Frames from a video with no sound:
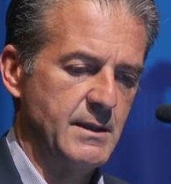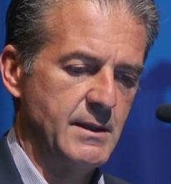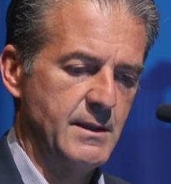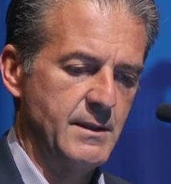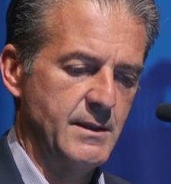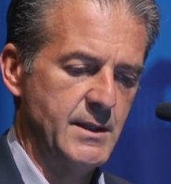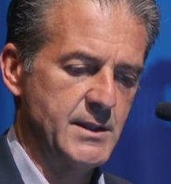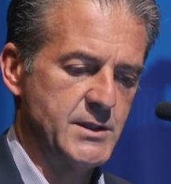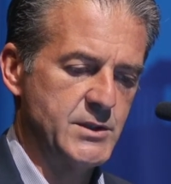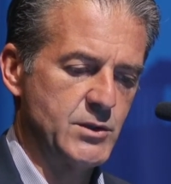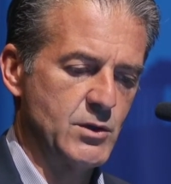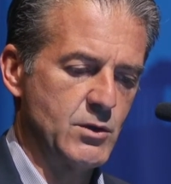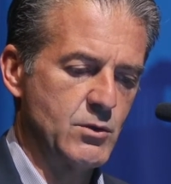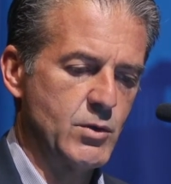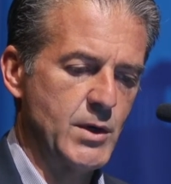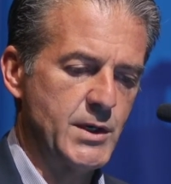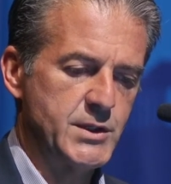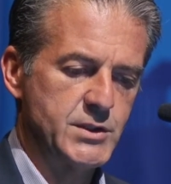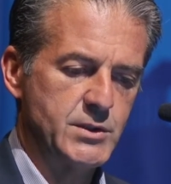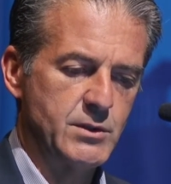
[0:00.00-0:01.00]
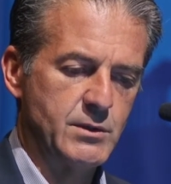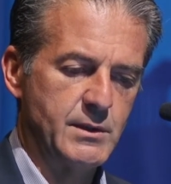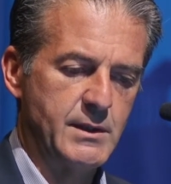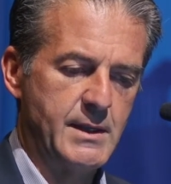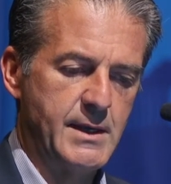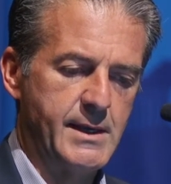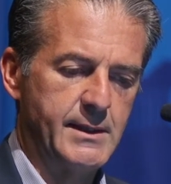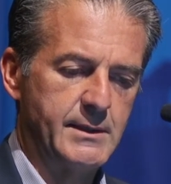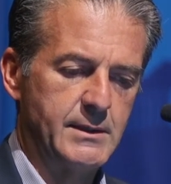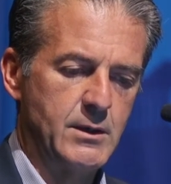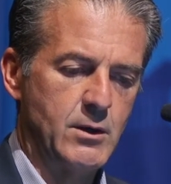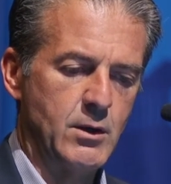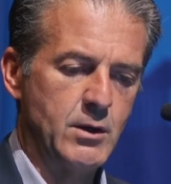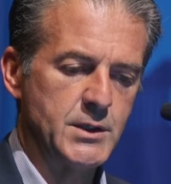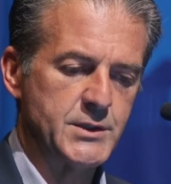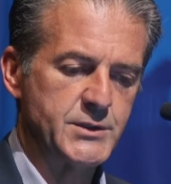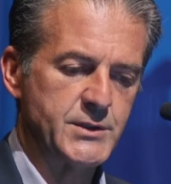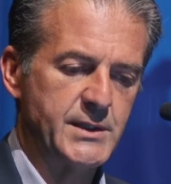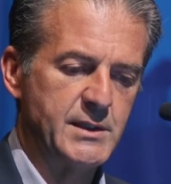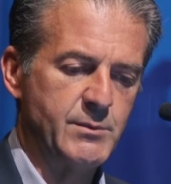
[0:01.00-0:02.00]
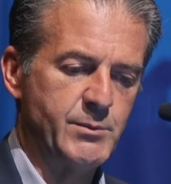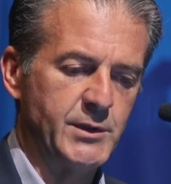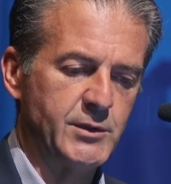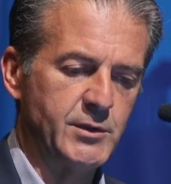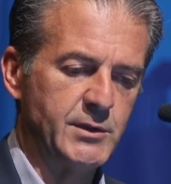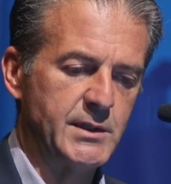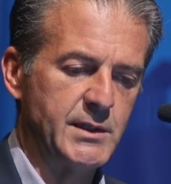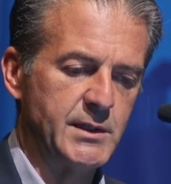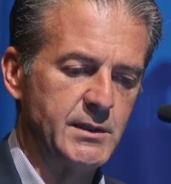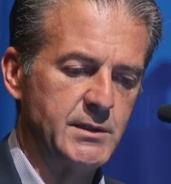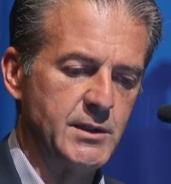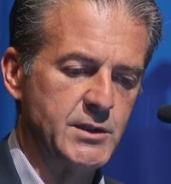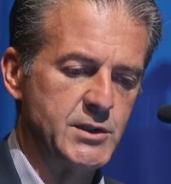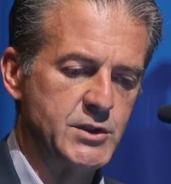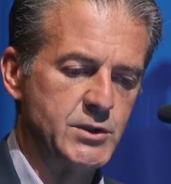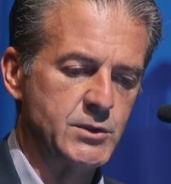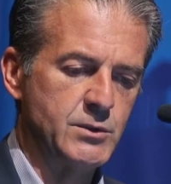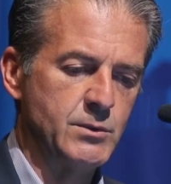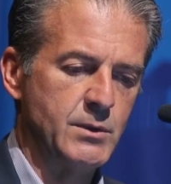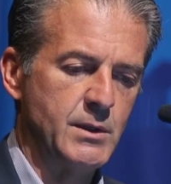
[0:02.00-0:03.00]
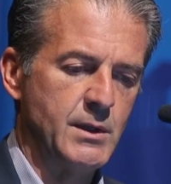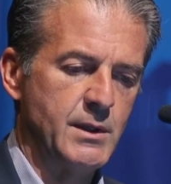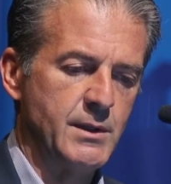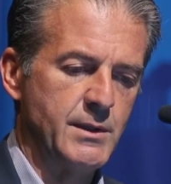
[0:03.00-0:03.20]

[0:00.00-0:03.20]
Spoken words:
there is no question that also in the pituitary tissue,